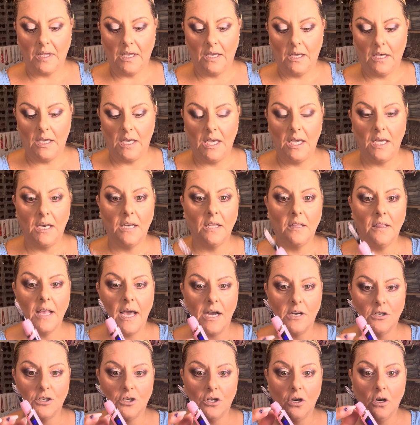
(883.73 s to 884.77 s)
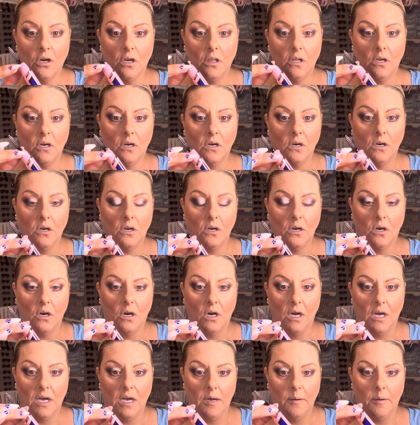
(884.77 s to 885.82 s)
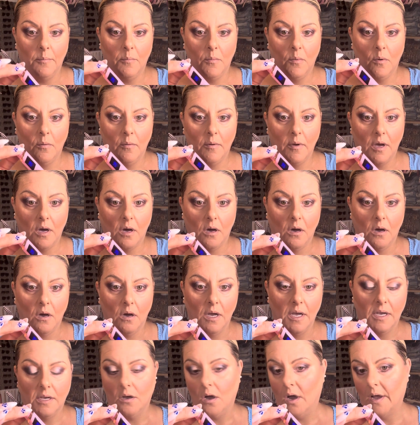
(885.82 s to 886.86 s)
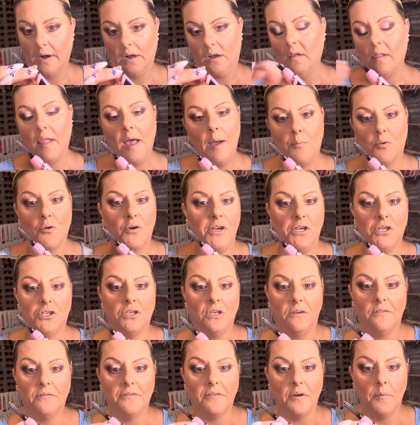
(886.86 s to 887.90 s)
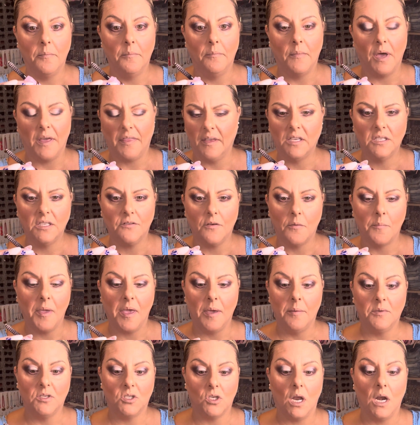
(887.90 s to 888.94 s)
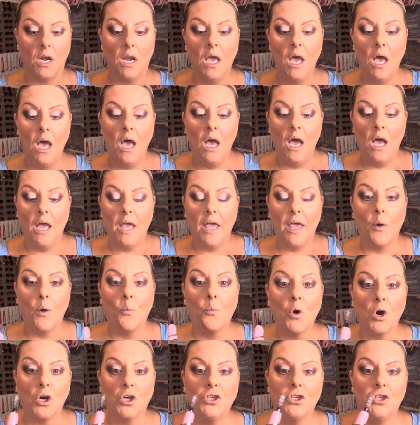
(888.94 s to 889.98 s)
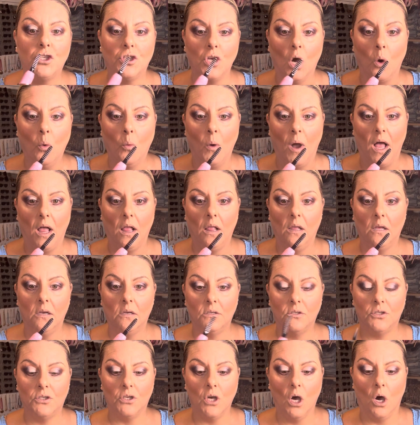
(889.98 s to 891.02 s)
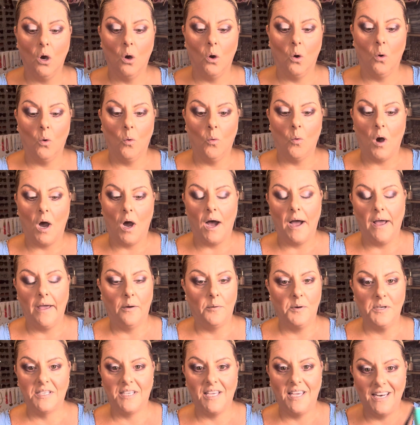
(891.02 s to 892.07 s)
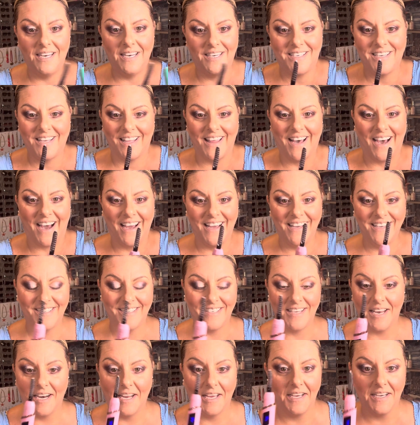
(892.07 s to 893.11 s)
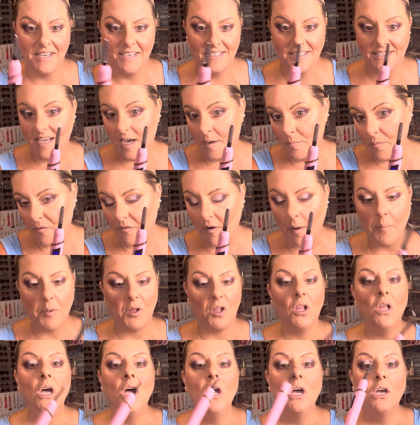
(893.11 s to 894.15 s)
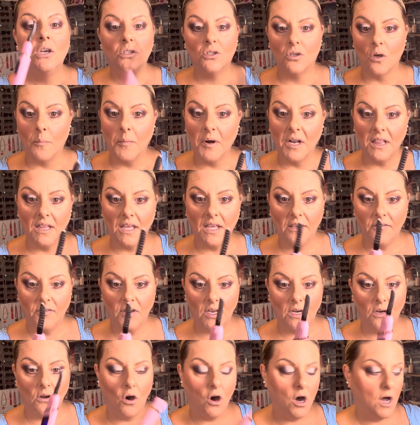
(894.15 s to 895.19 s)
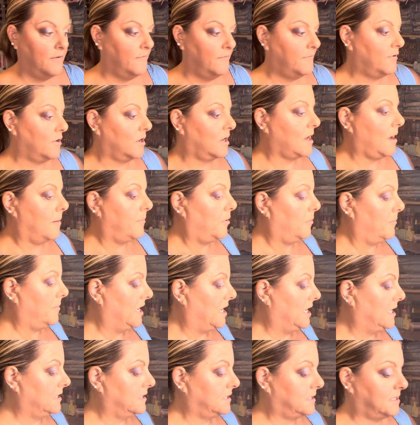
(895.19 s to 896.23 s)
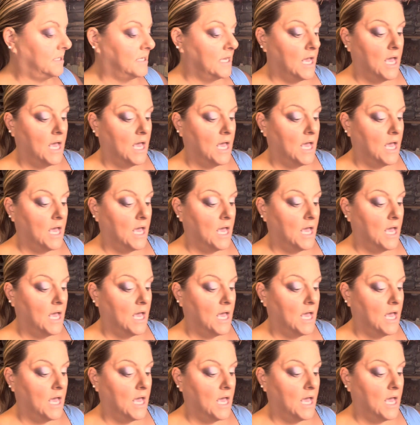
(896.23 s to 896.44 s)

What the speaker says: heated lash curler on a collaboration from, I think it's from Amazon. It works so well. So I always heat it to the highest setting because I'm a rebel. So I'm going to leave it on for a couple minutes,